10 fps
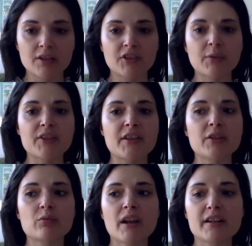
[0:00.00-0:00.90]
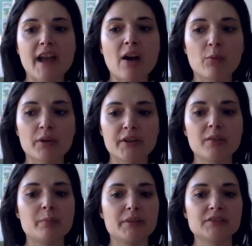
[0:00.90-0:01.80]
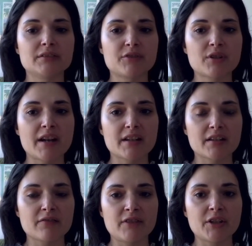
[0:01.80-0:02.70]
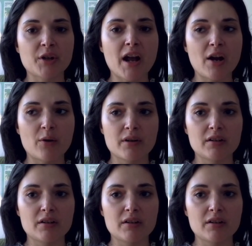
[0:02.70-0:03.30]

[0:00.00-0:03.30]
So I think right now we're in the middle of trying to figure out